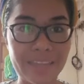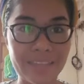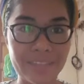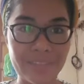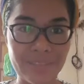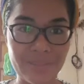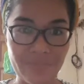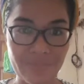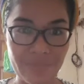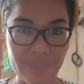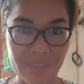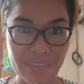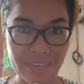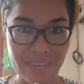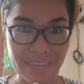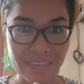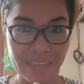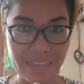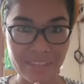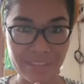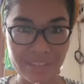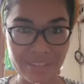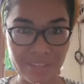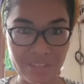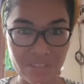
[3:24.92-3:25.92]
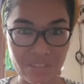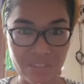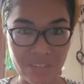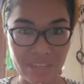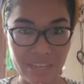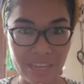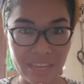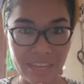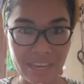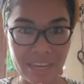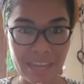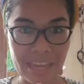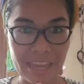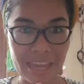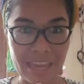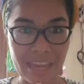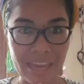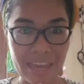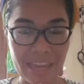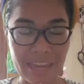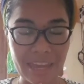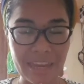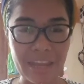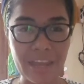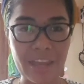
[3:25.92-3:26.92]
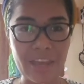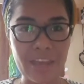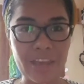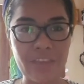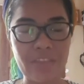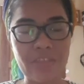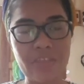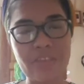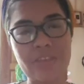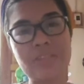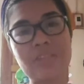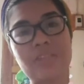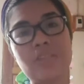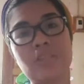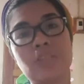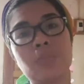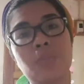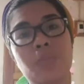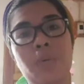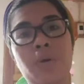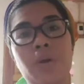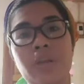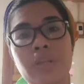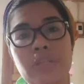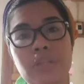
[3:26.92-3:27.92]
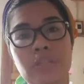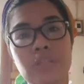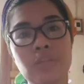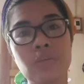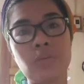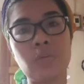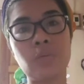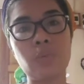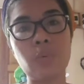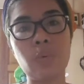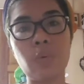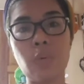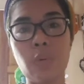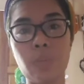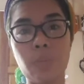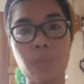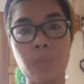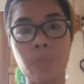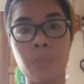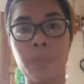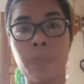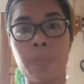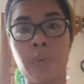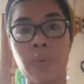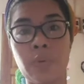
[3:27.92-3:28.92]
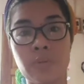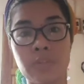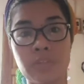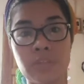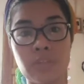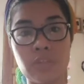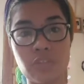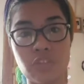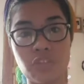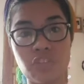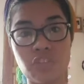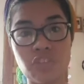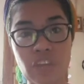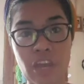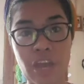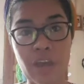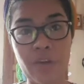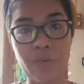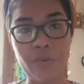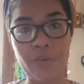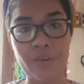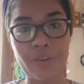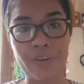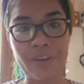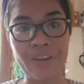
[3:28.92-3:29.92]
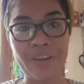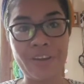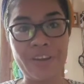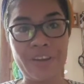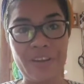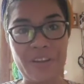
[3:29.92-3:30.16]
it's me again, Gian, and this is part 2 post-shower